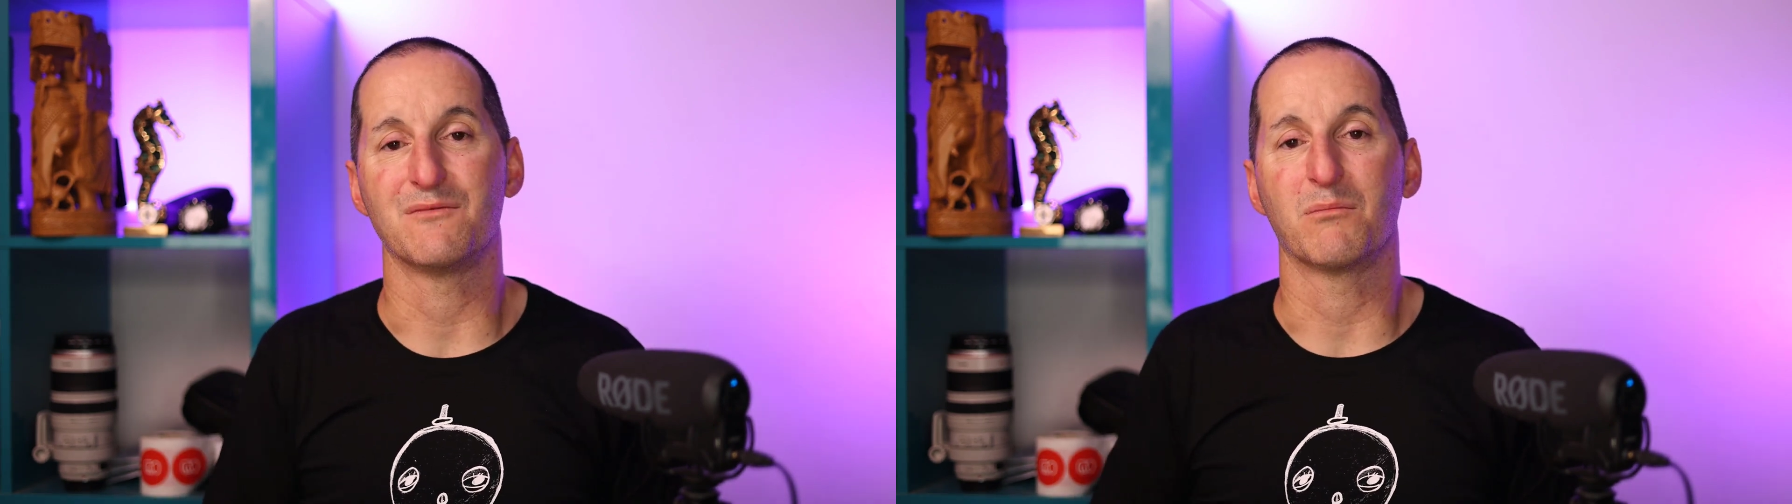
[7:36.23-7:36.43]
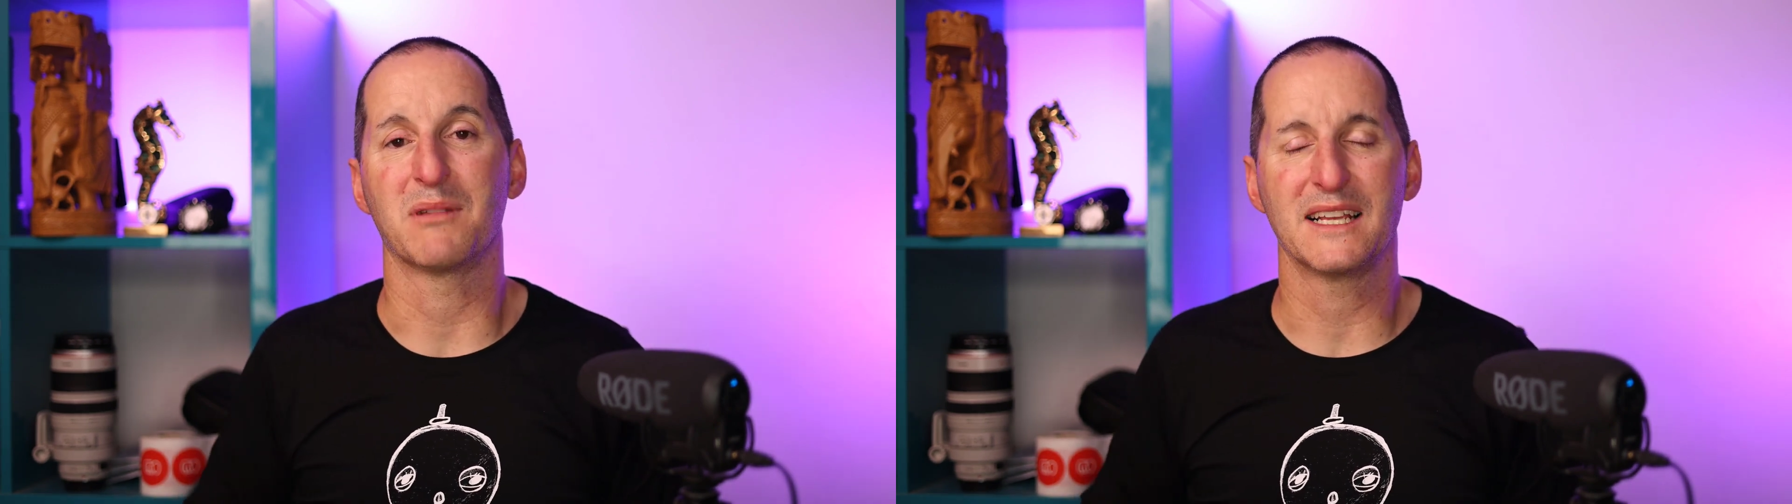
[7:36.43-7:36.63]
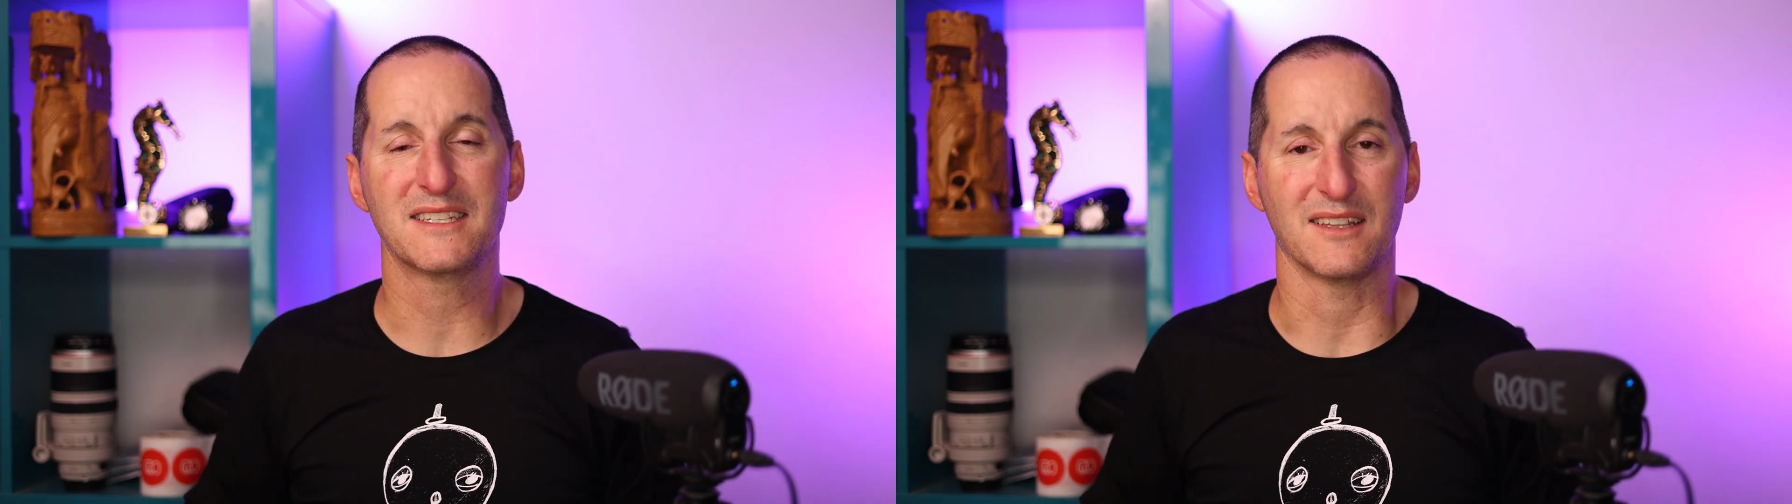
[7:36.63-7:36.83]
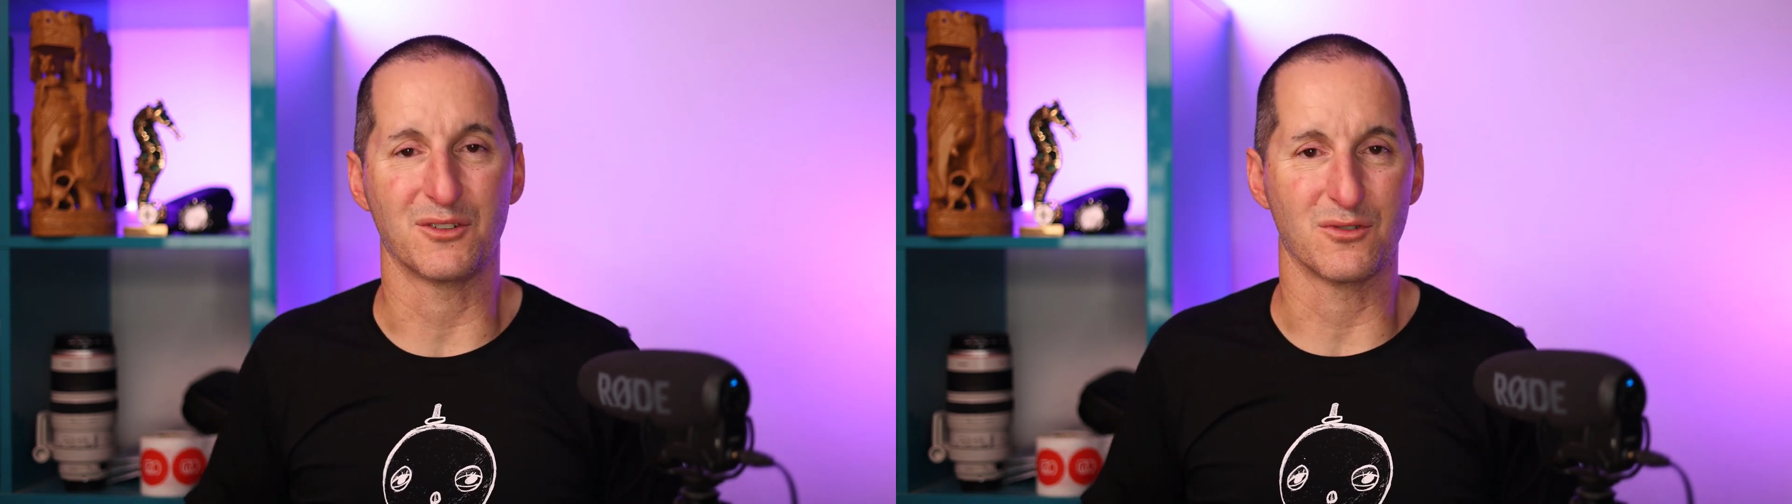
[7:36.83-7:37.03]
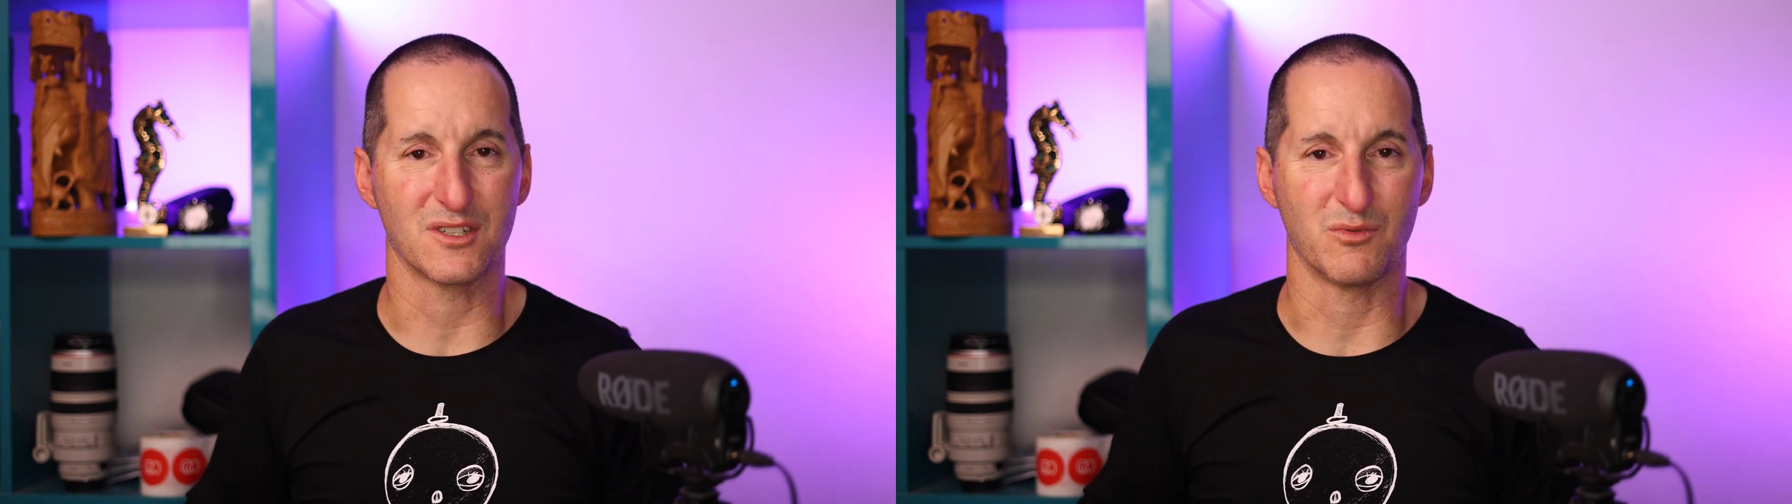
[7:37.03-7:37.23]
replace
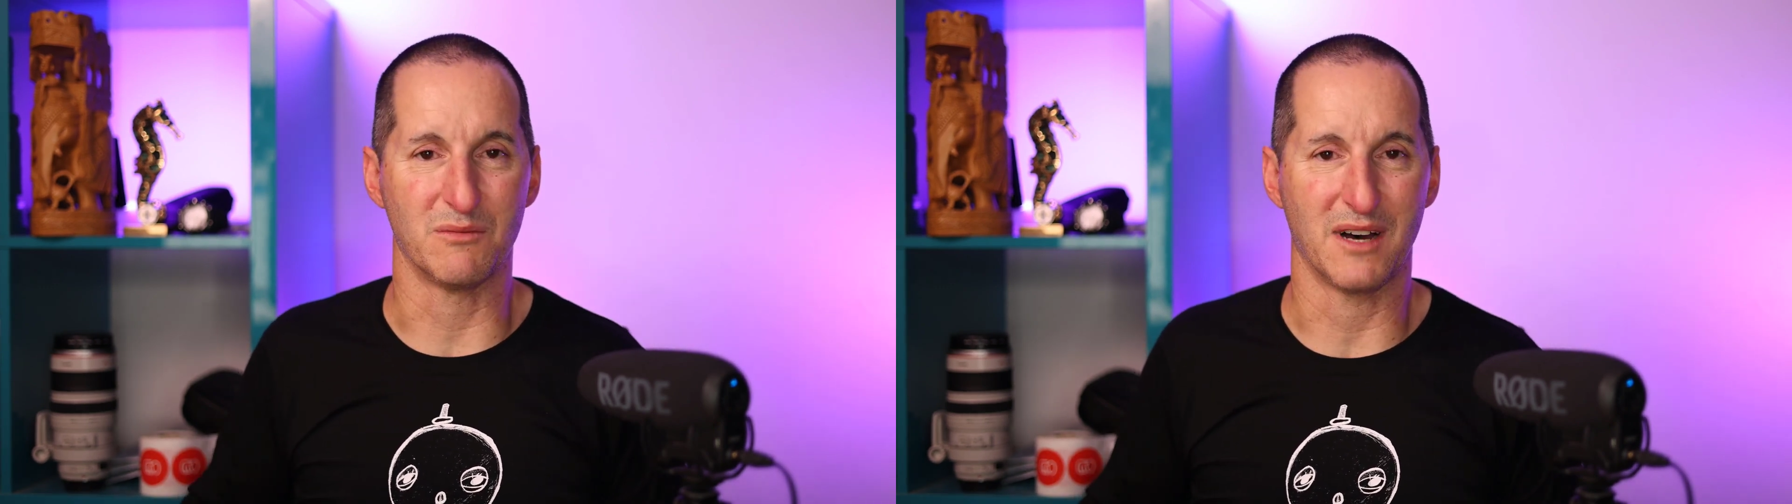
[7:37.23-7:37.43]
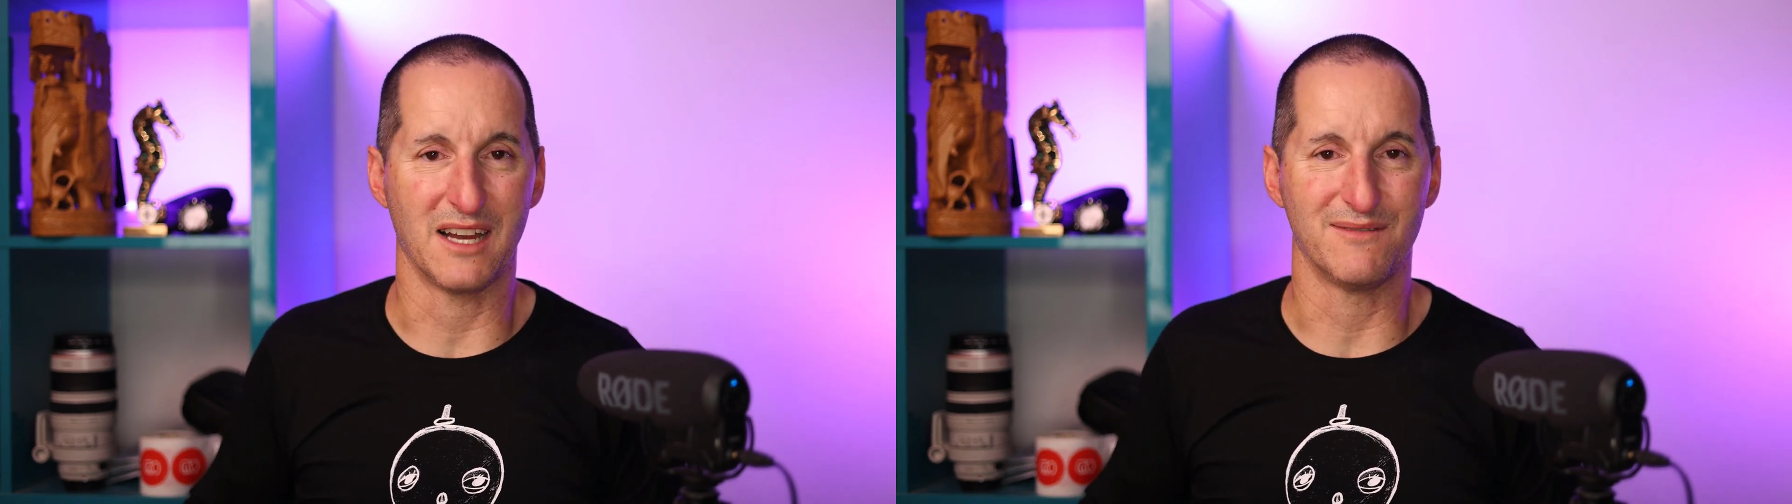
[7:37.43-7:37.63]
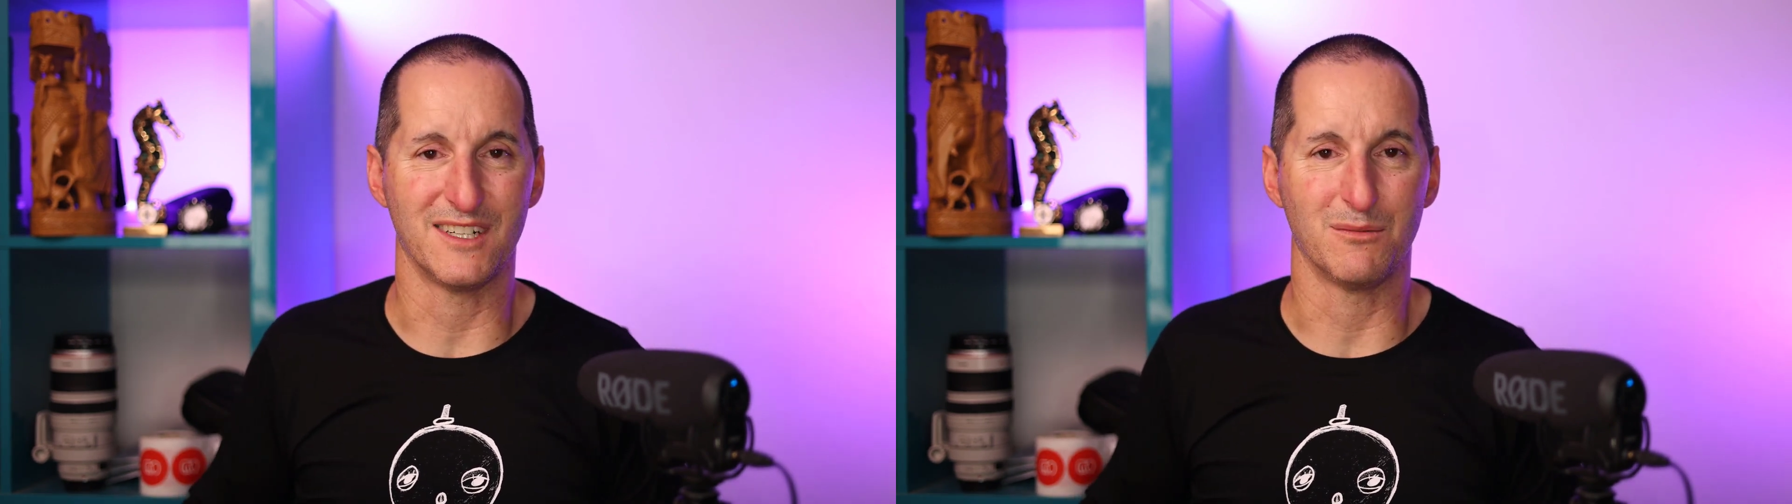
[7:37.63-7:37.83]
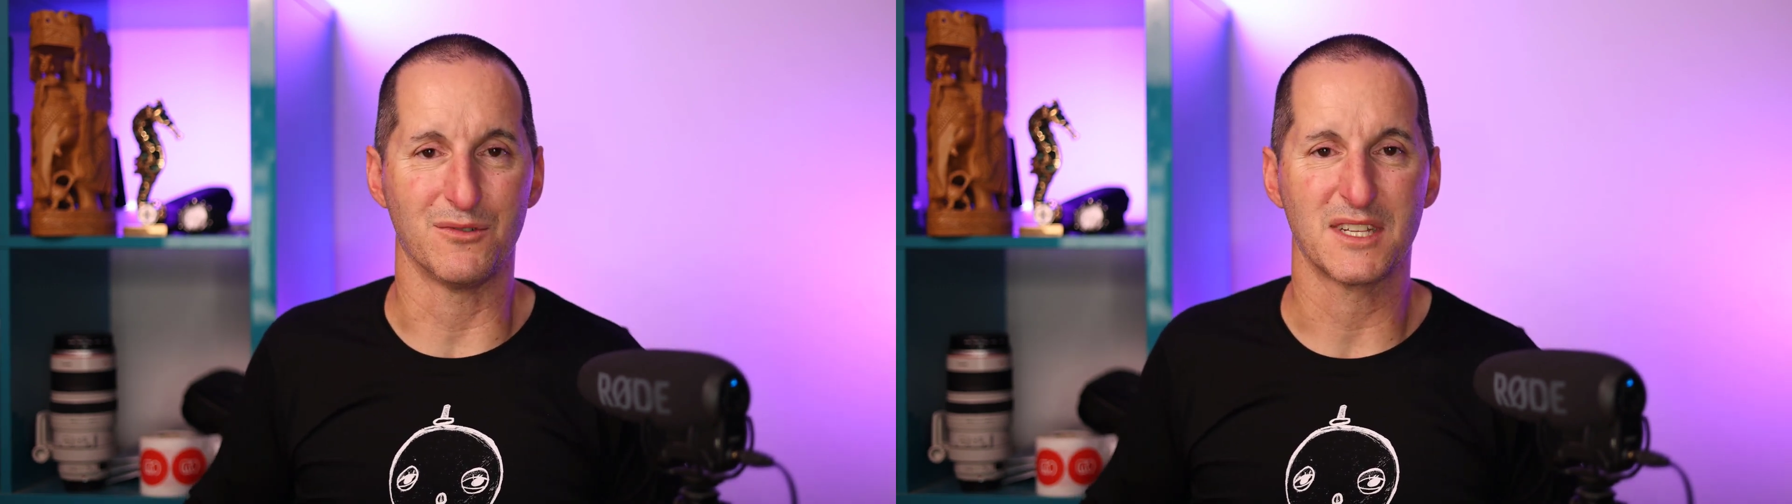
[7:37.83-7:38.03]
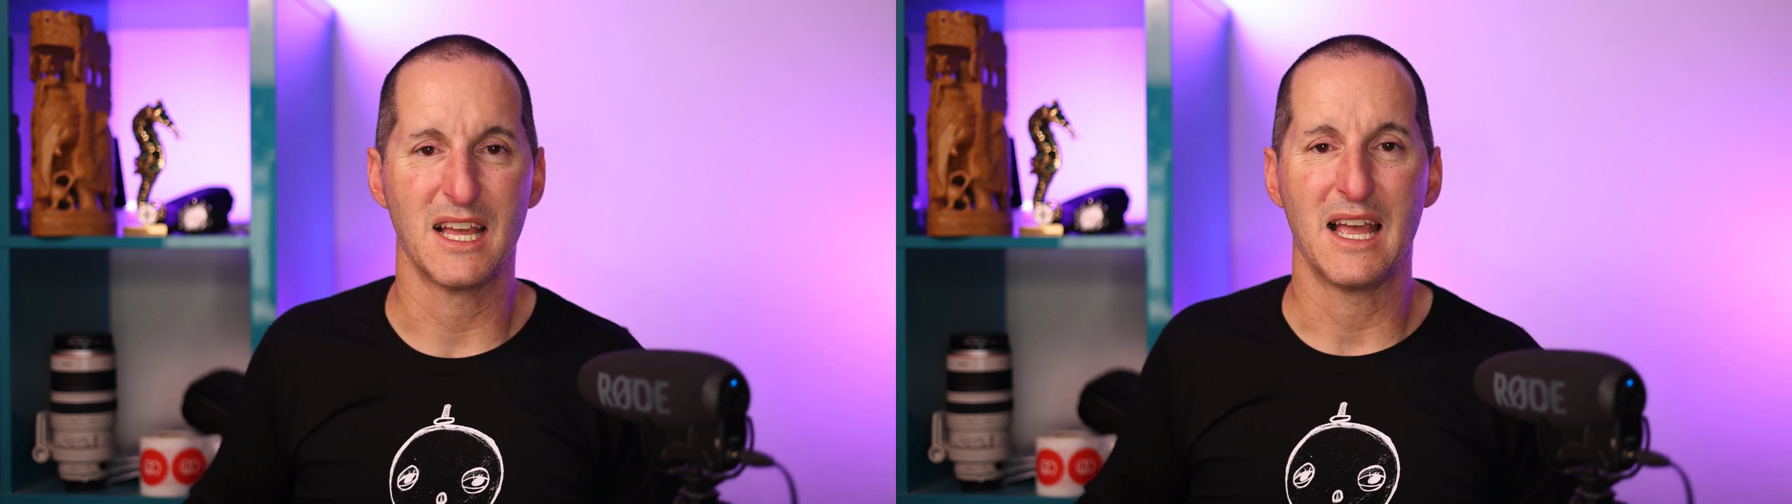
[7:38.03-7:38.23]
literals with bind variables